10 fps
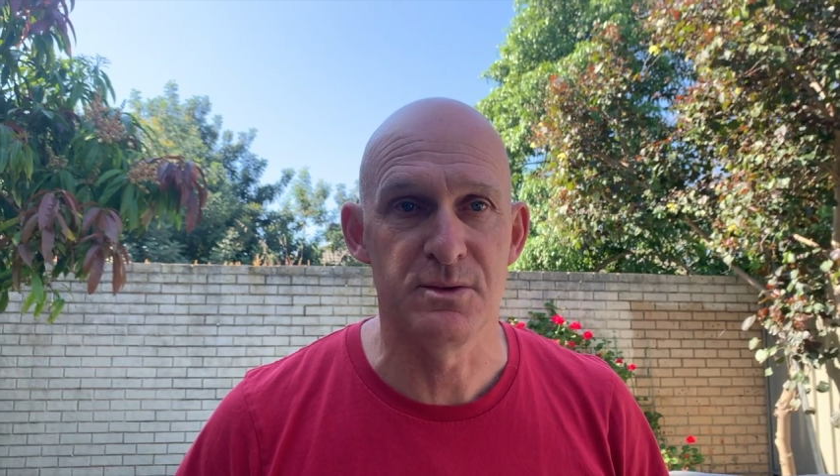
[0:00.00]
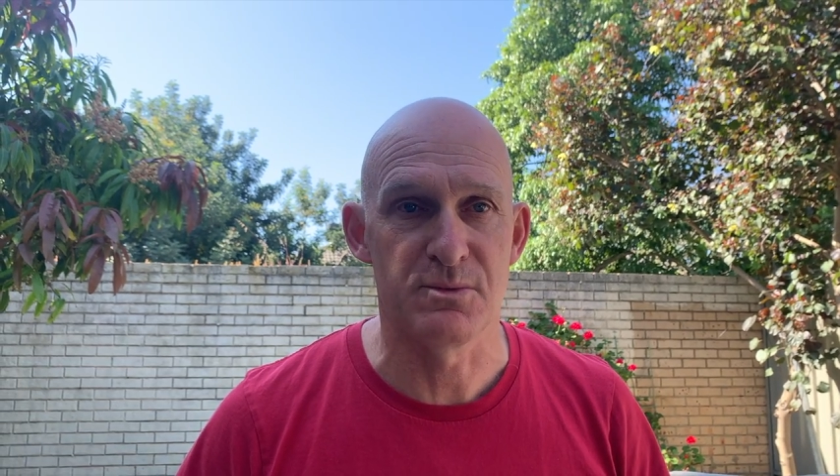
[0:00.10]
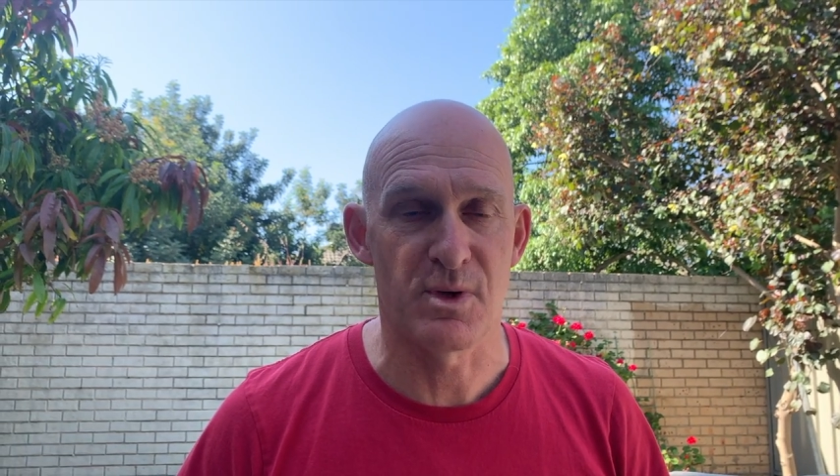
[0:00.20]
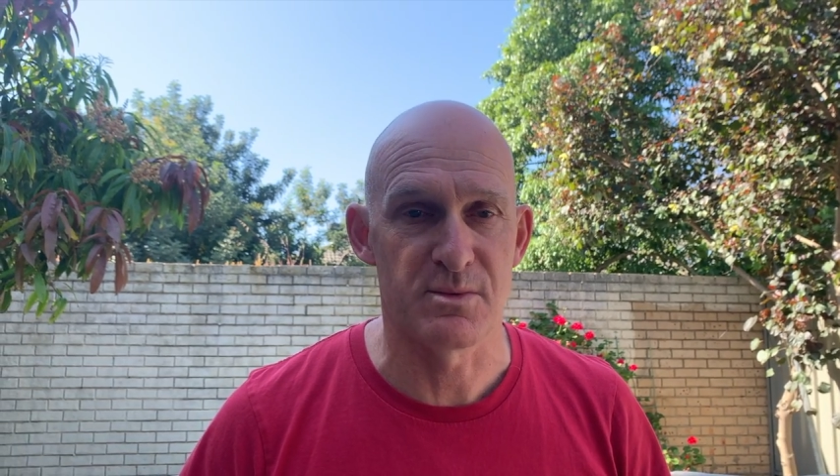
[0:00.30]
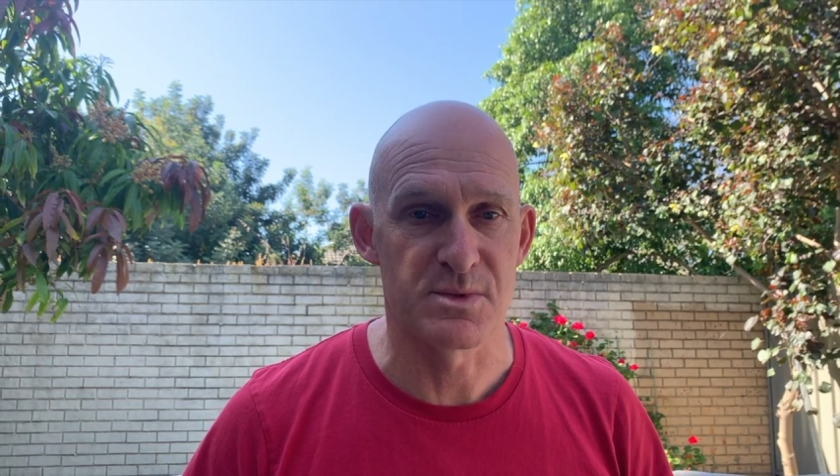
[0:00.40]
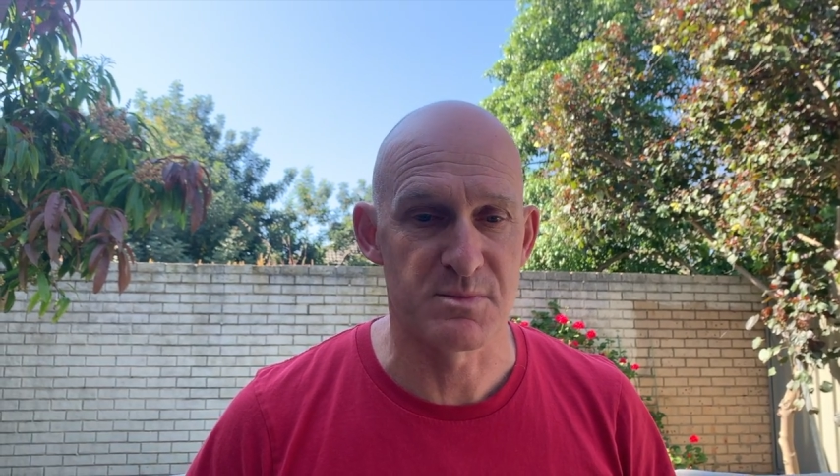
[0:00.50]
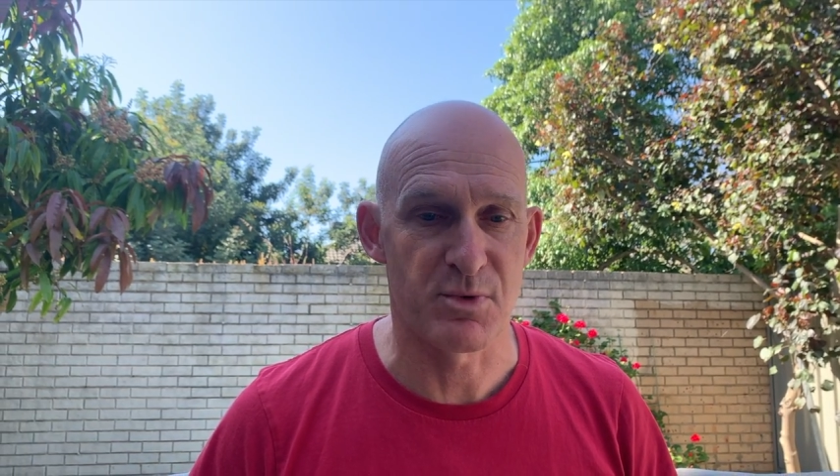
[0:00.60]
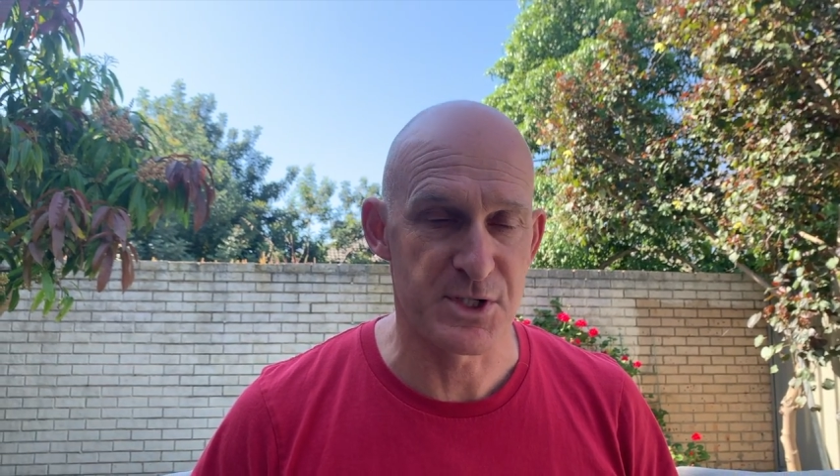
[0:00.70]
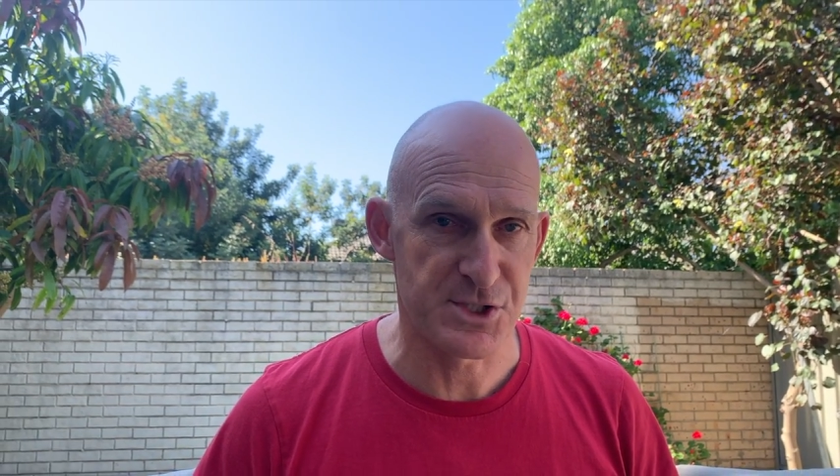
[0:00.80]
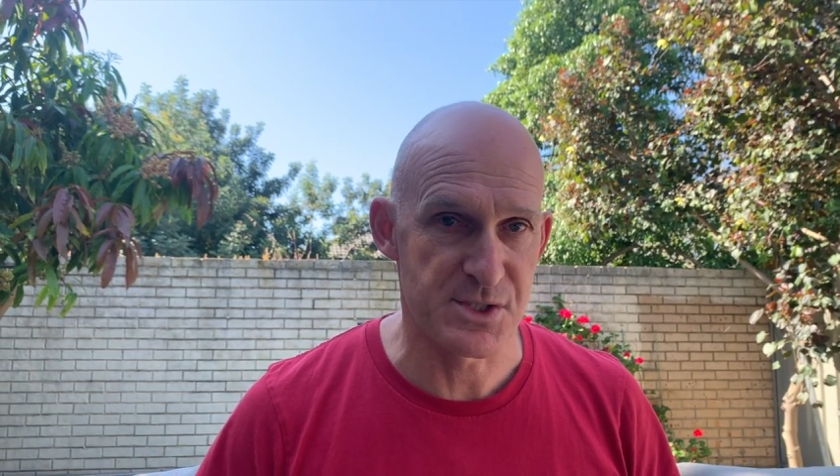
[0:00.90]
and one was
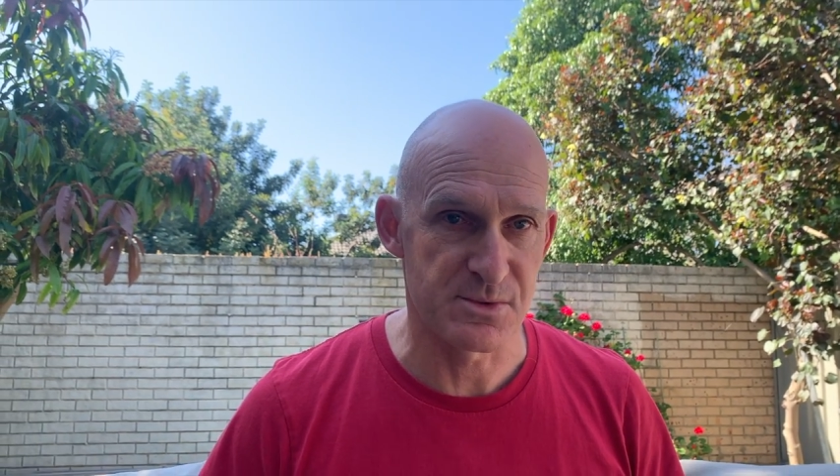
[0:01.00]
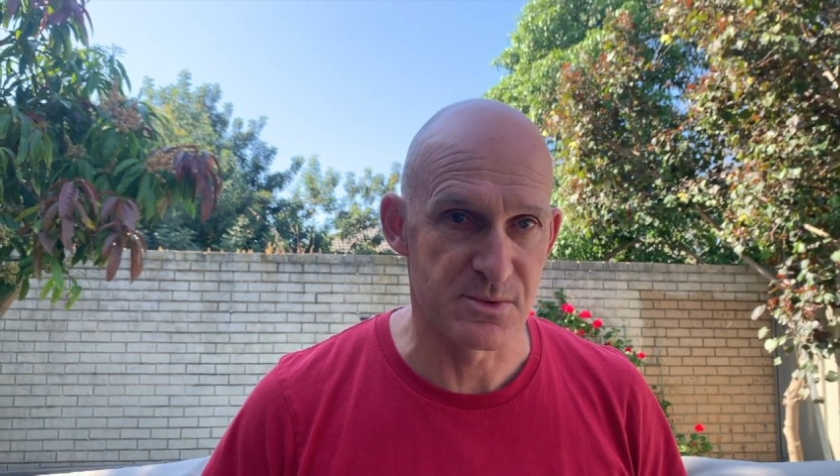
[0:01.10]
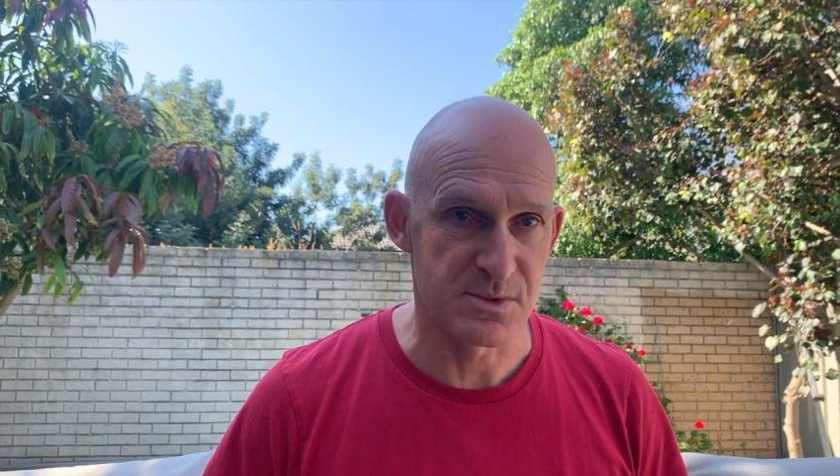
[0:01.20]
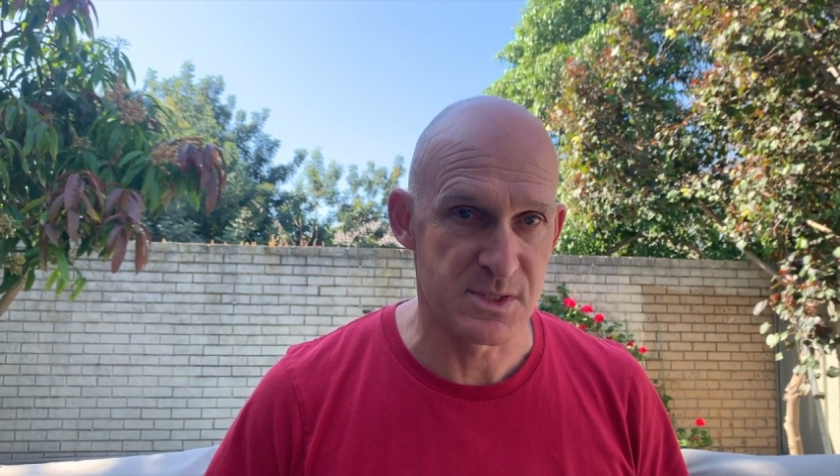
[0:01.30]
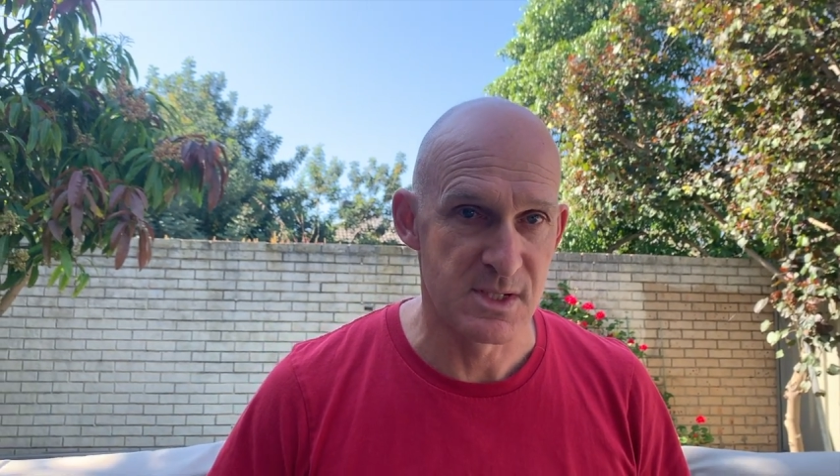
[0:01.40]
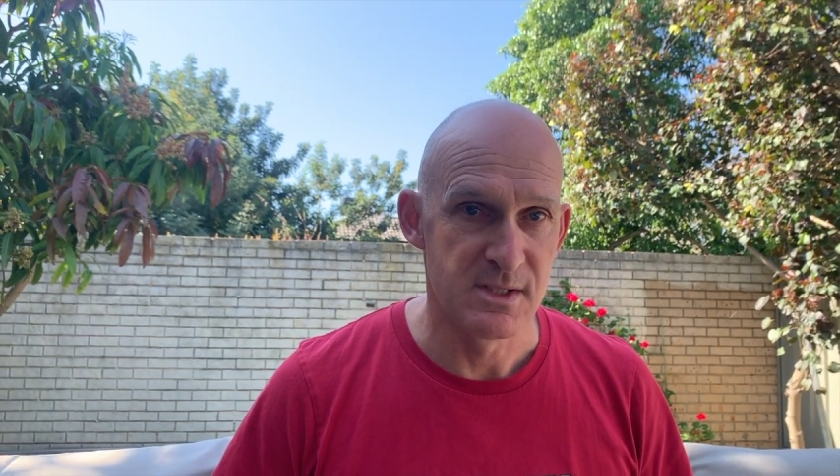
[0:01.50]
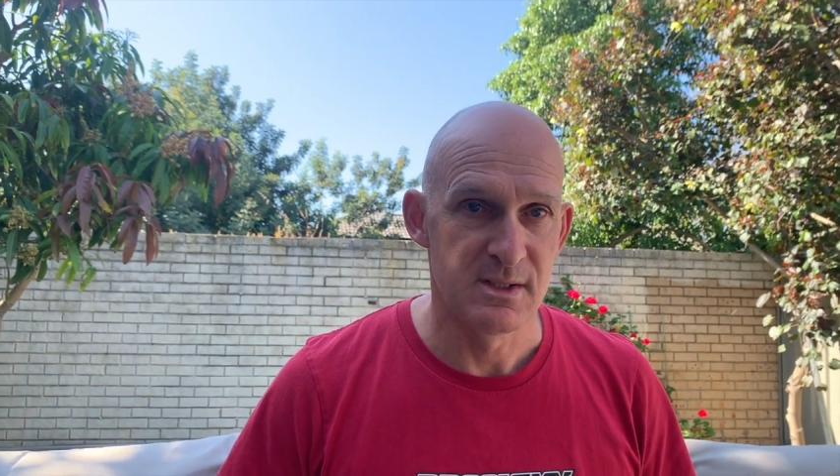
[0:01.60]
pressure sores.